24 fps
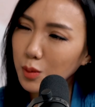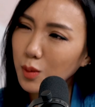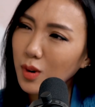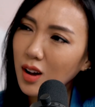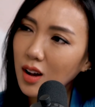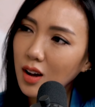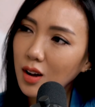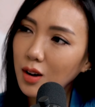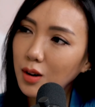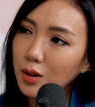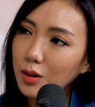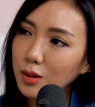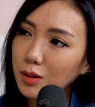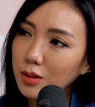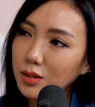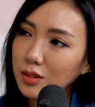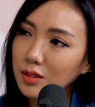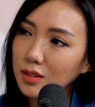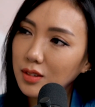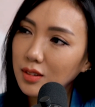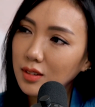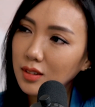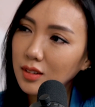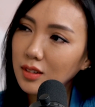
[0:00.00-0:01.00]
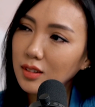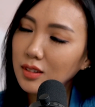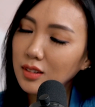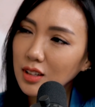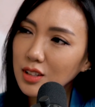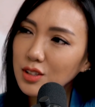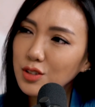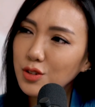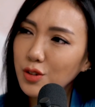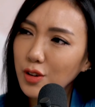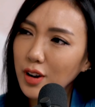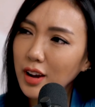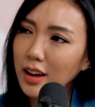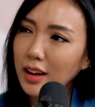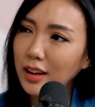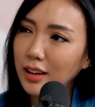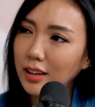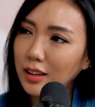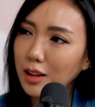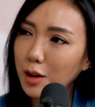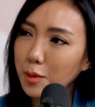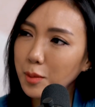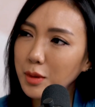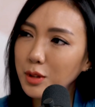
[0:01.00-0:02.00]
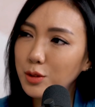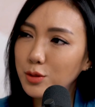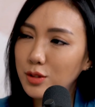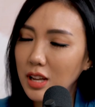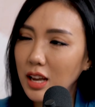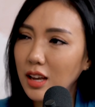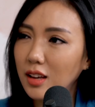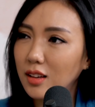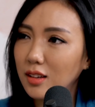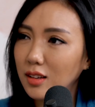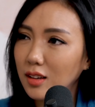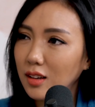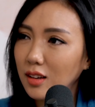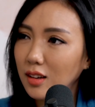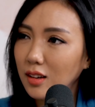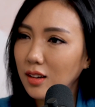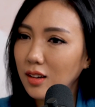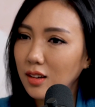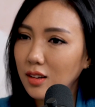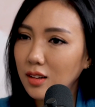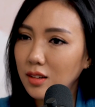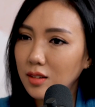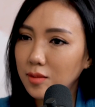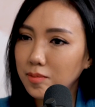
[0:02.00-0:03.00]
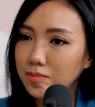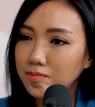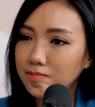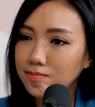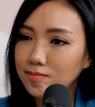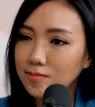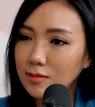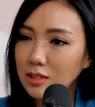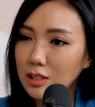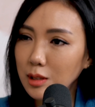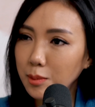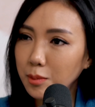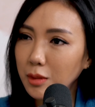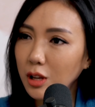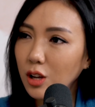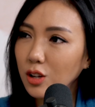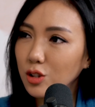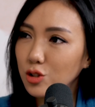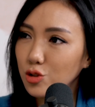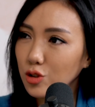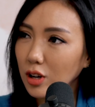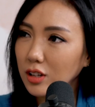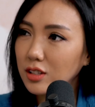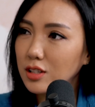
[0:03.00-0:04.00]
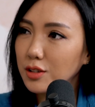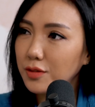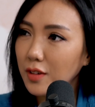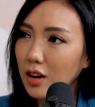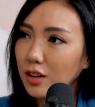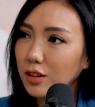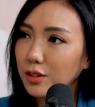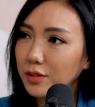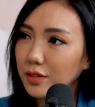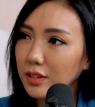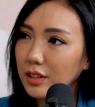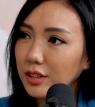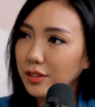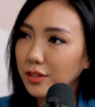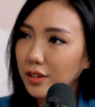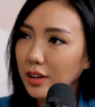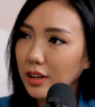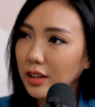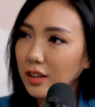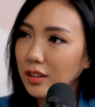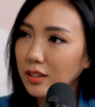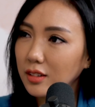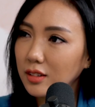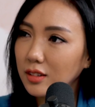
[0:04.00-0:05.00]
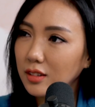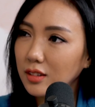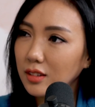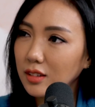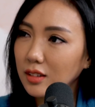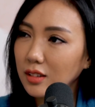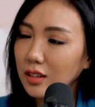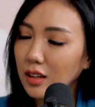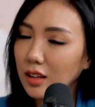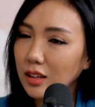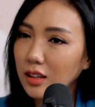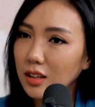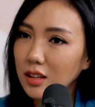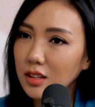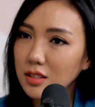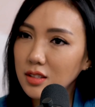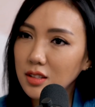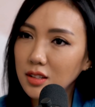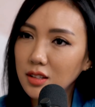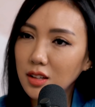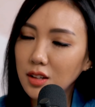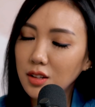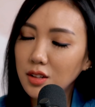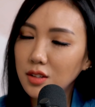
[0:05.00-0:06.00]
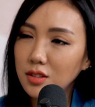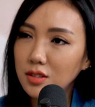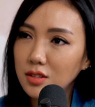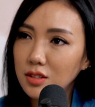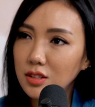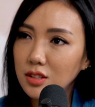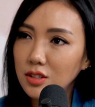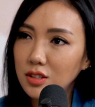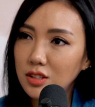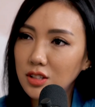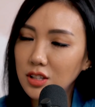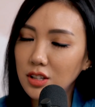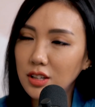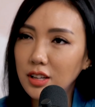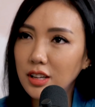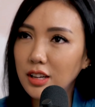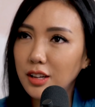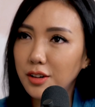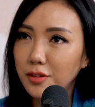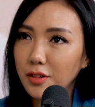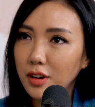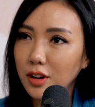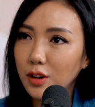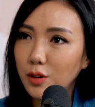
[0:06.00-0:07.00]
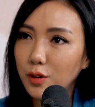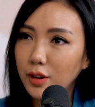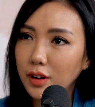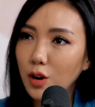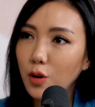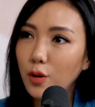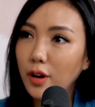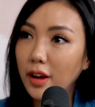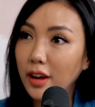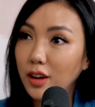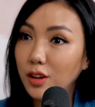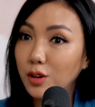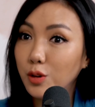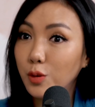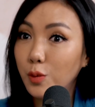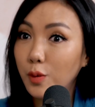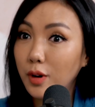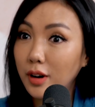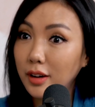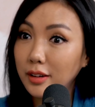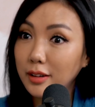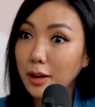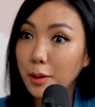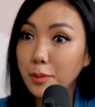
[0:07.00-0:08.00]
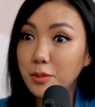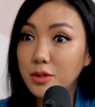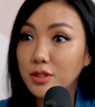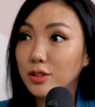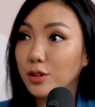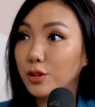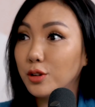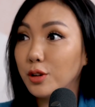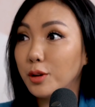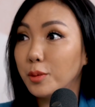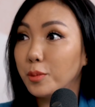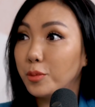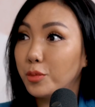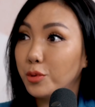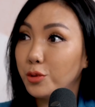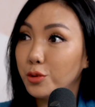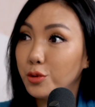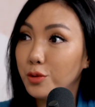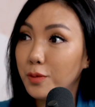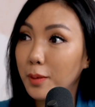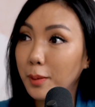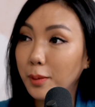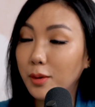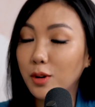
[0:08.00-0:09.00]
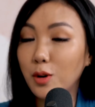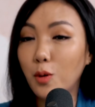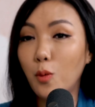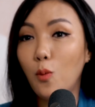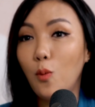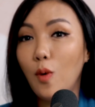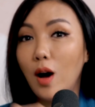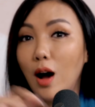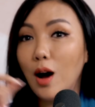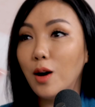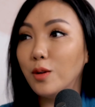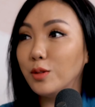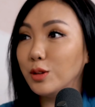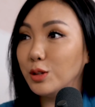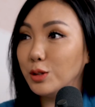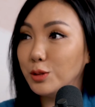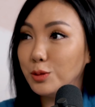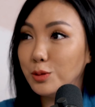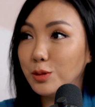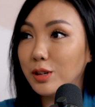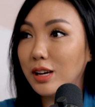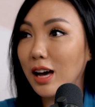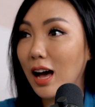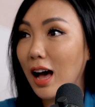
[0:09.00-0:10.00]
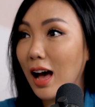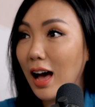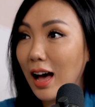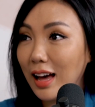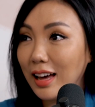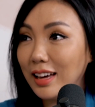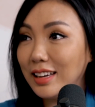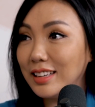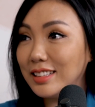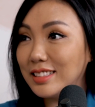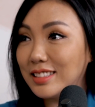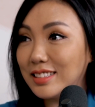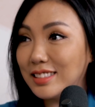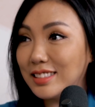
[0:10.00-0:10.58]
Wow. That's great. I mean, to take something constructive out of it, right? I guess. And then turning it around, going, okay, you know what? I'm just going to improve. I'm going to wow you guys.